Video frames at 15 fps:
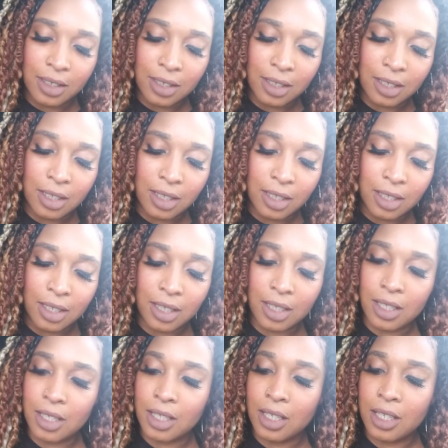
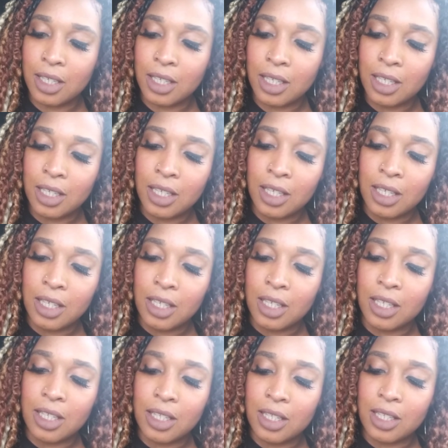[no speech]